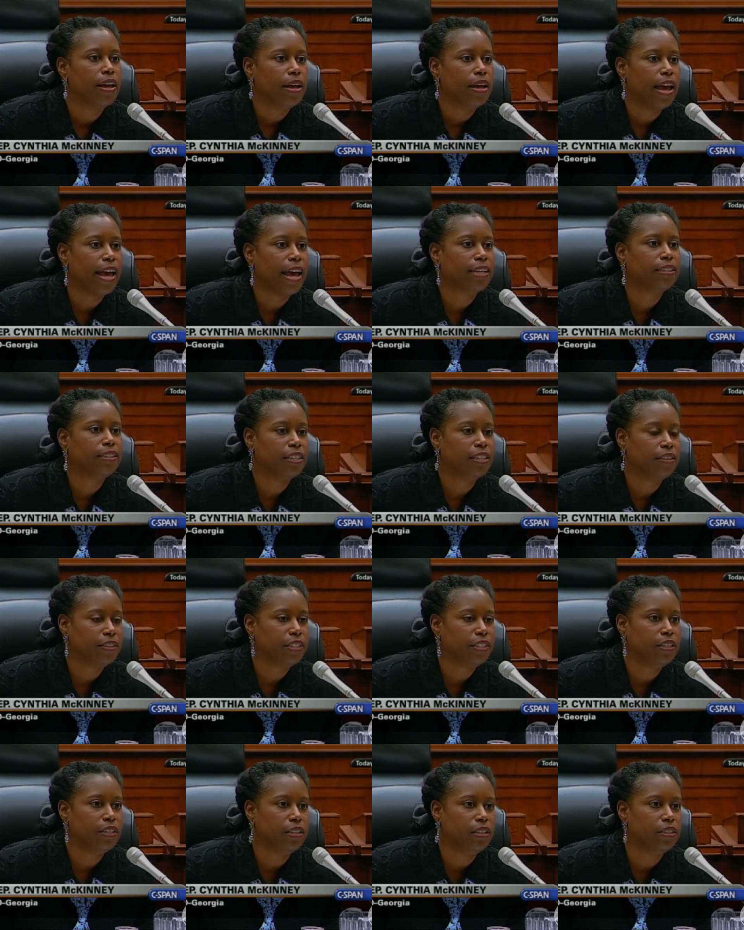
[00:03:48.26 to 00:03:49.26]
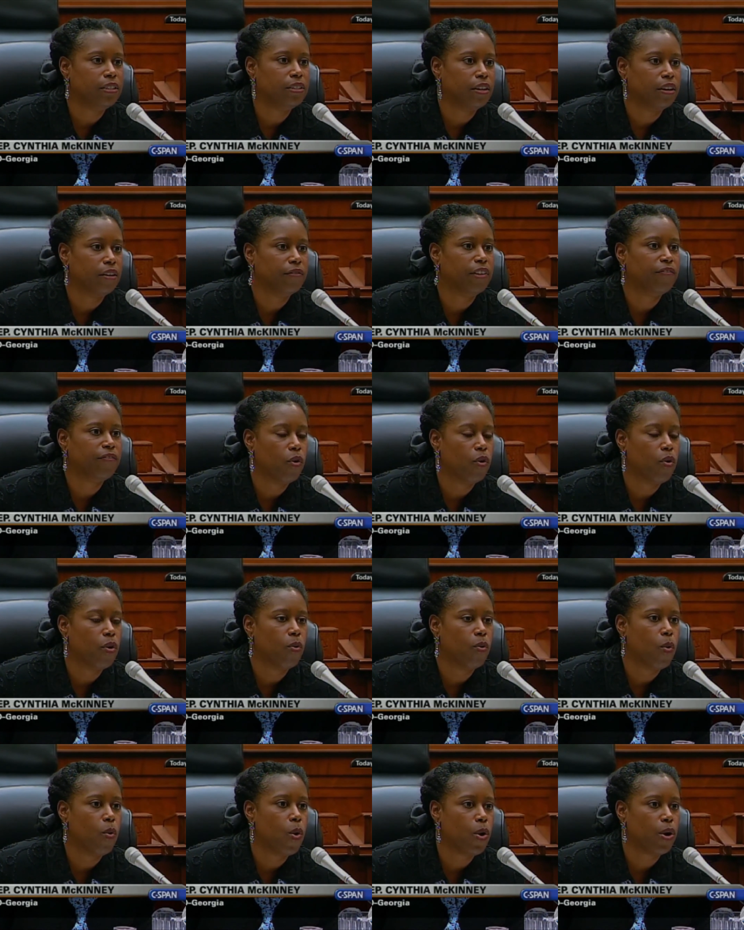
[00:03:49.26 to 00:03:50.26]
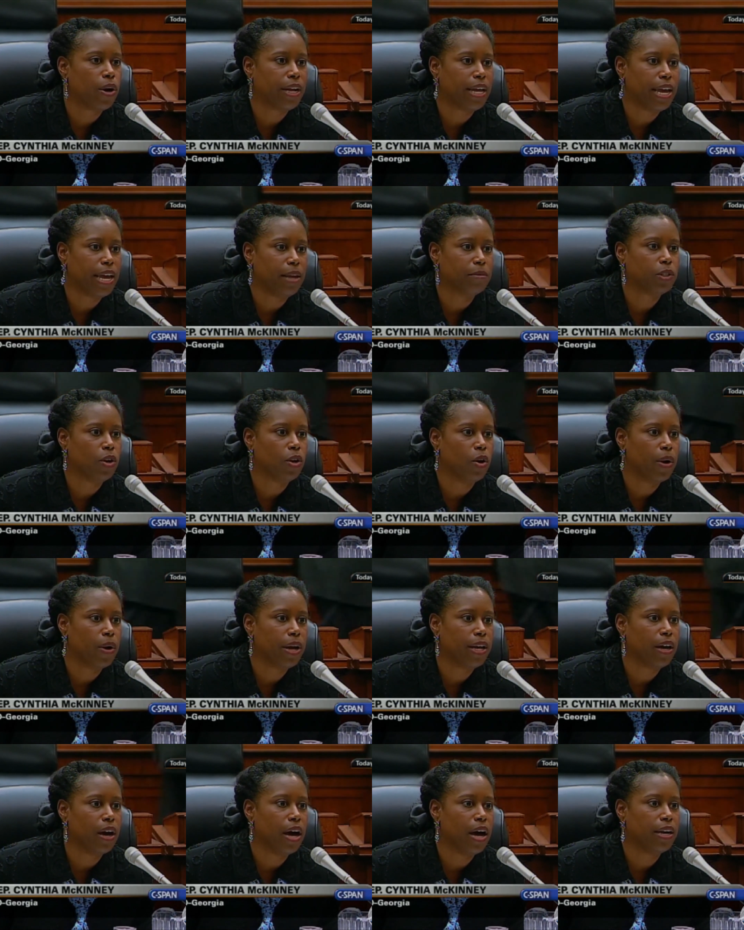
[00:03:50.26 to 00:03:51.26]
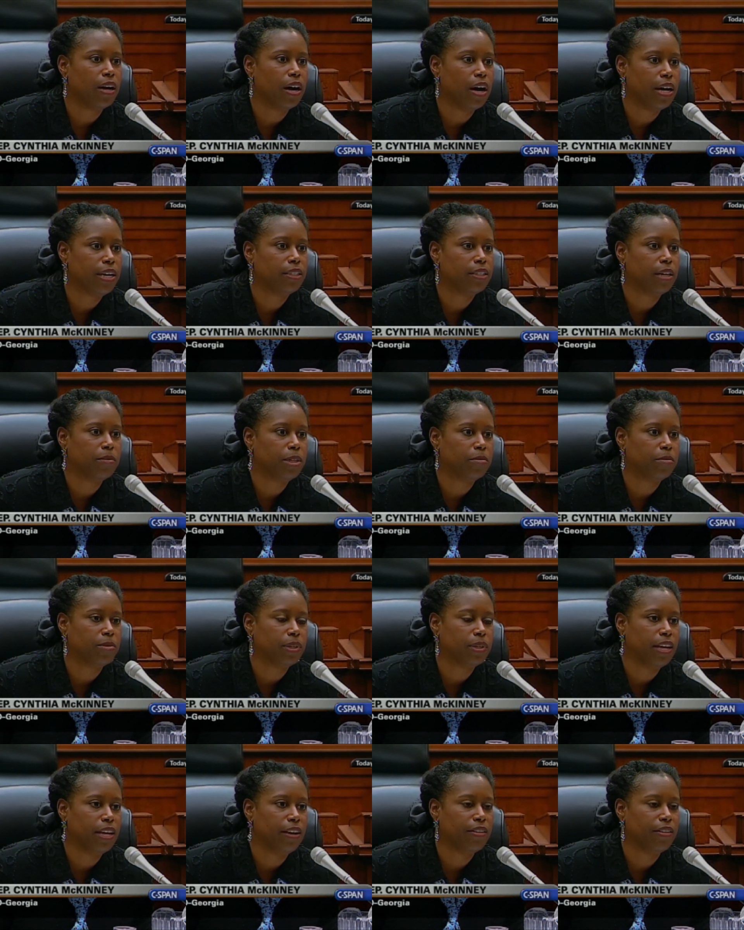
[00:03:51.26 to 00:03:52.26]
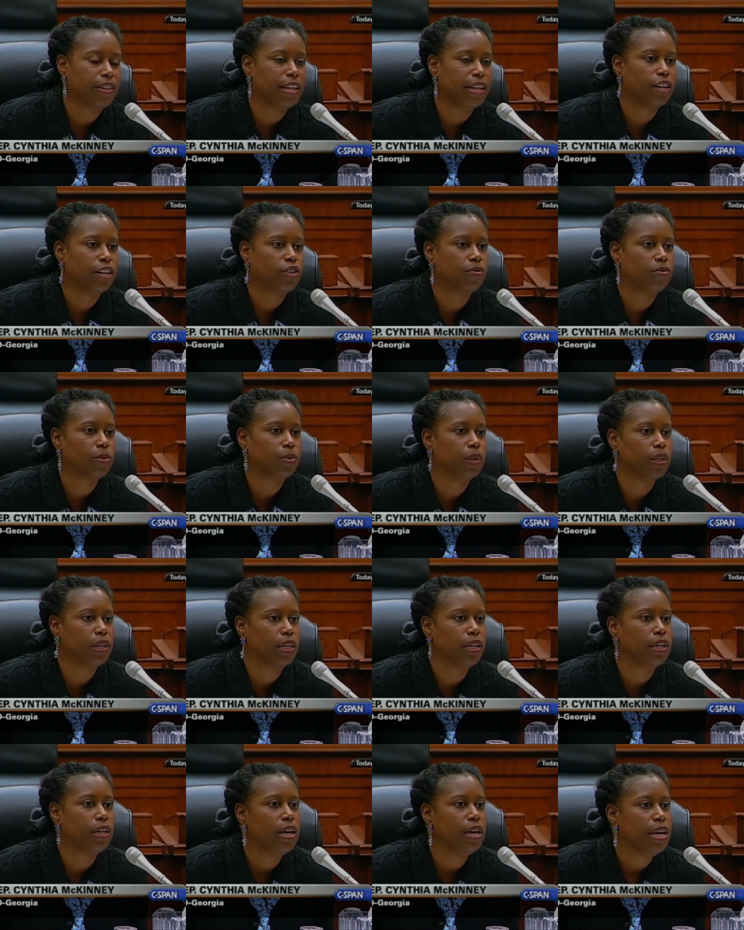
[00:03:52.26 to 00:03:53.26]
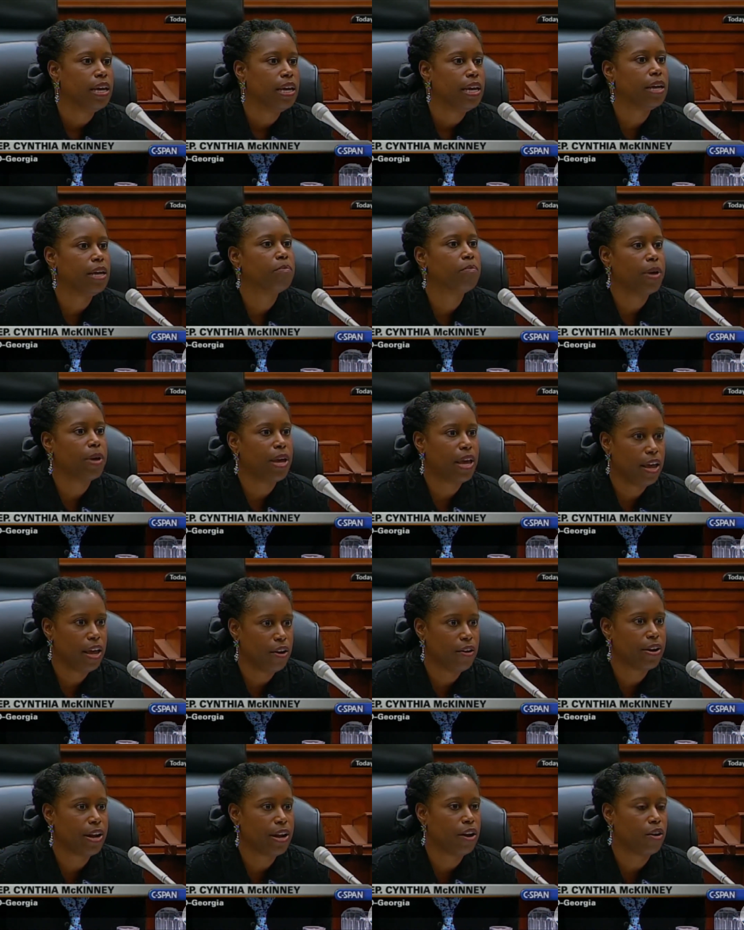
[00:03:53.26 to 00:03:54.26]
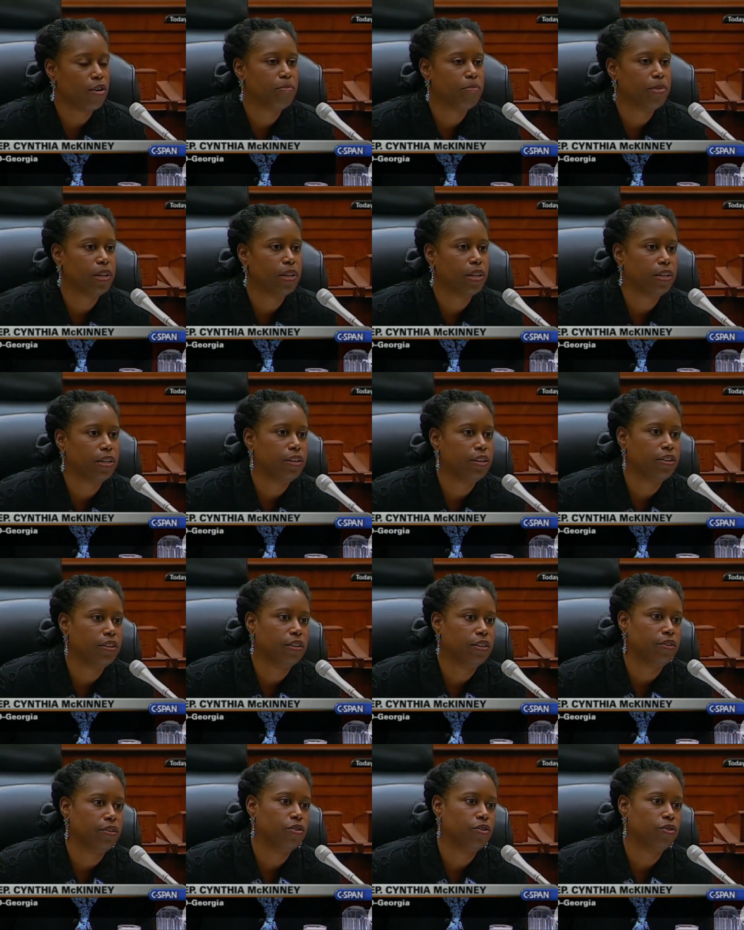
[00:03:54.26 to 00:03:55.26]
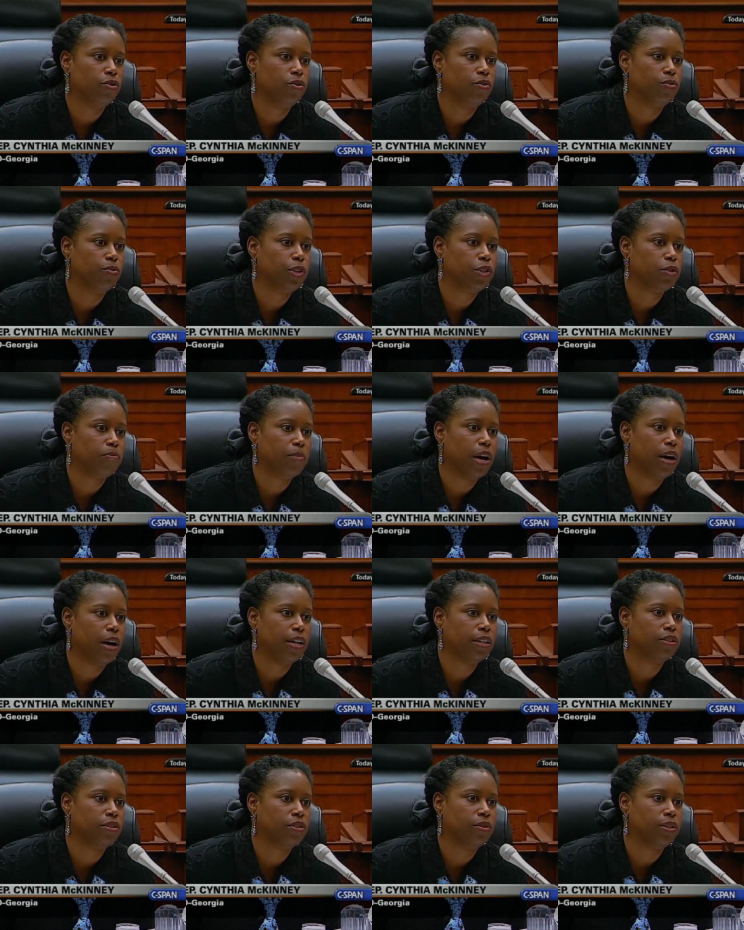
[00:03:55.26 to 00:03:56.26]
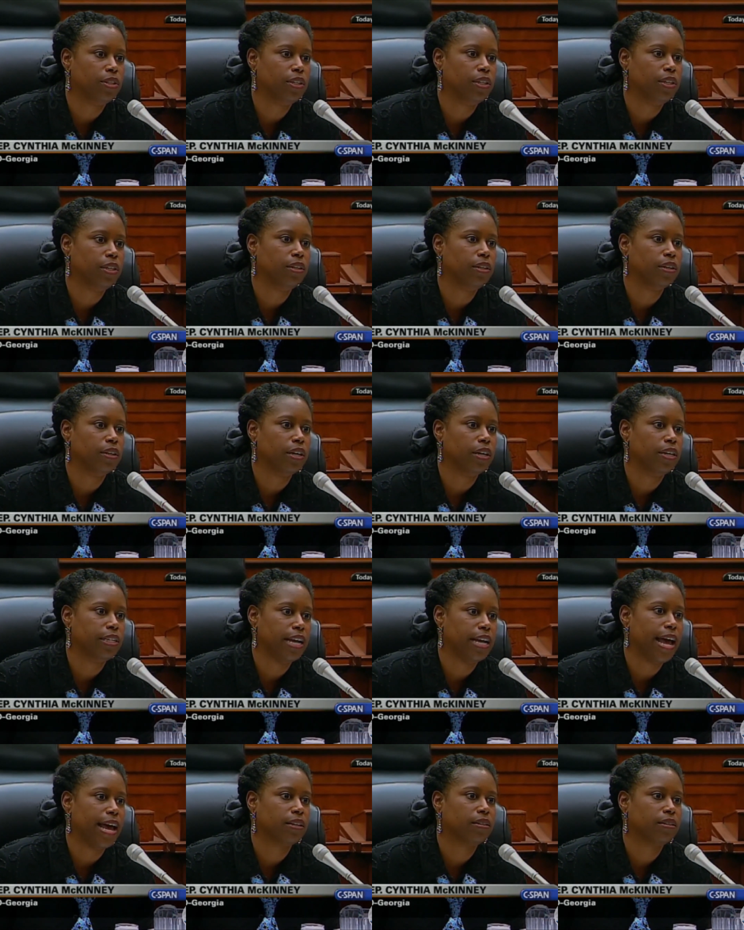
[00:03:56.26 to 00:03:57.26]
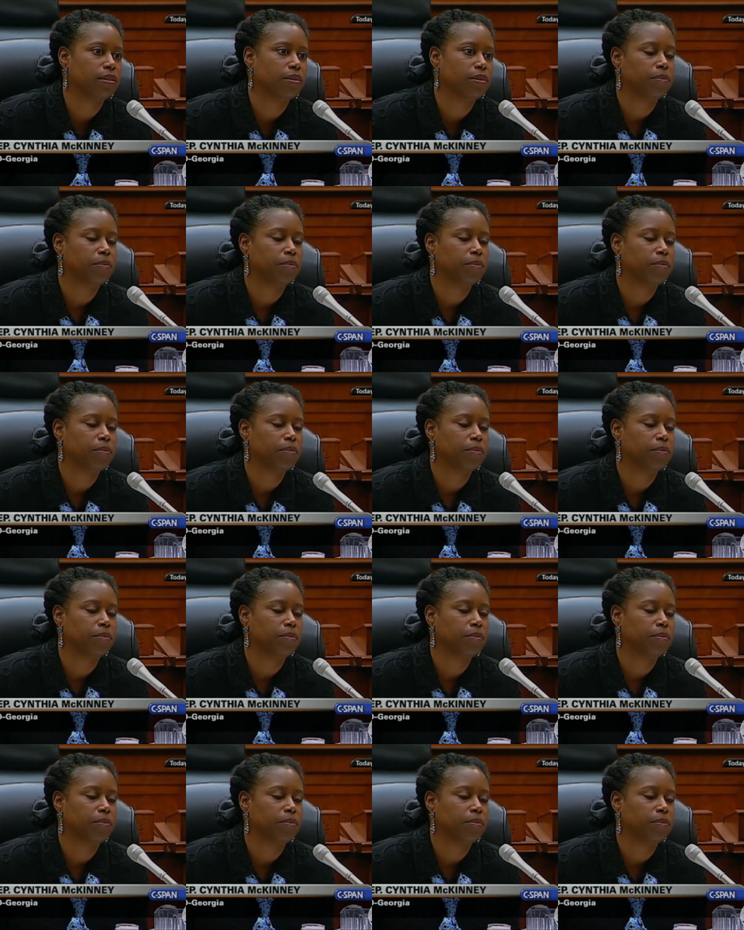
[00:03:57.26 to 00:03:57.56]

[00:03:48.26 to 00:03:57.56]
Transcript: activities of the four war games going on on September eleventh actually impaired our ability to, to respond to the attacks.